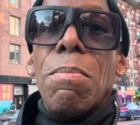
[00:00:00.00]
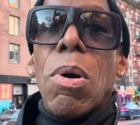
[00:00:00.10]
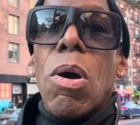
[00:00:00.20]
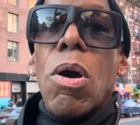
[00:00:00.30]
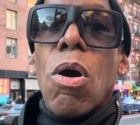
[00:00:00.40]

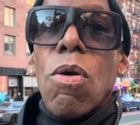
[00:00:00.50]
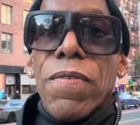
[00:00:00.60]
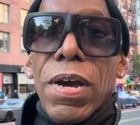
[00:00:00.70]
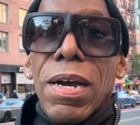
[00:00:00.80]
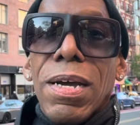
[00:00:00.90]

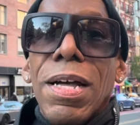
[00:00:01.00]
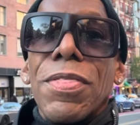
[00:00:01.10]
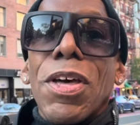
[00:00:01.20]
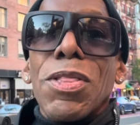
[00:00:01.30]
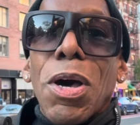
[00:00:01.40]
Moreover,
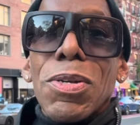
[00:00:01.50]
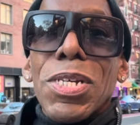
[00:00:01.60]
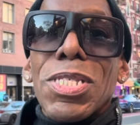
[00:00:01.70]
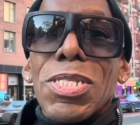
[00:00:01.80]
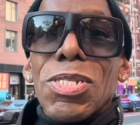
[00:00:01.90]
the
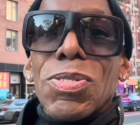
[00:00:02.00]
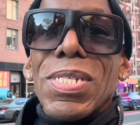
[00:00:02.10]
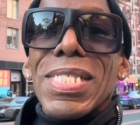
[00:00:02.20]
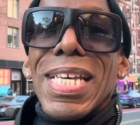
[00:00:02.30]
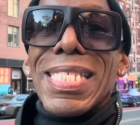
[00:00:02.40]
Lotus
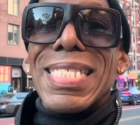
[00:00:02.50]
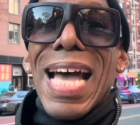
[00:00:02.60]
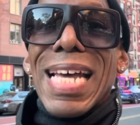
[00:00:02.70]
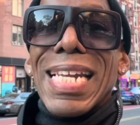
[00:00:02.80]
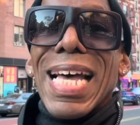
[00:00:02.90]
Sutra does
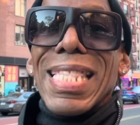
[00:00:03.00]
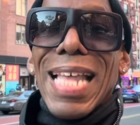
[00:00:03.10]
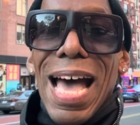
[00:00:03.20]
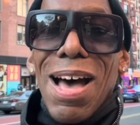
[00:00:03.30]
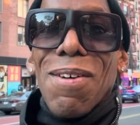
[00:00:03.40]
not
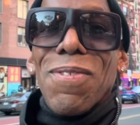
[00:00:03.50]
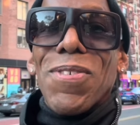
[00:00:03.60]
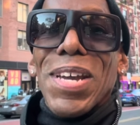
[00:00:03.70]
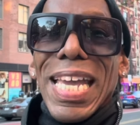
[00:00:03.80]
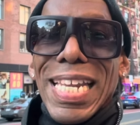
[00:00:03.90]
allow
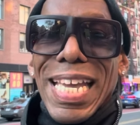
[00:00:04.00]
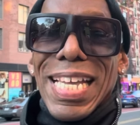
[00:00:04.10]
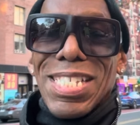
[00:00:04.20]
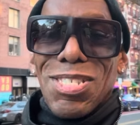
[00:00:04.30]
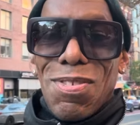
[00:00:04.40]
for
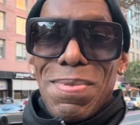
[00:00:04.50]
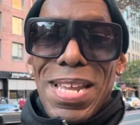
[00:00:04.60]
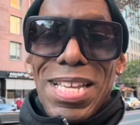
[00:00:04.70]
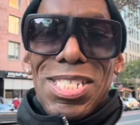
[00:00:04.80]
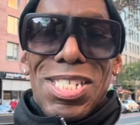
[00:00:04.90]
any
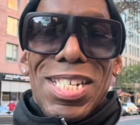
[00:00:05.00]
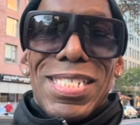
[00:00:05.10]
discrimination.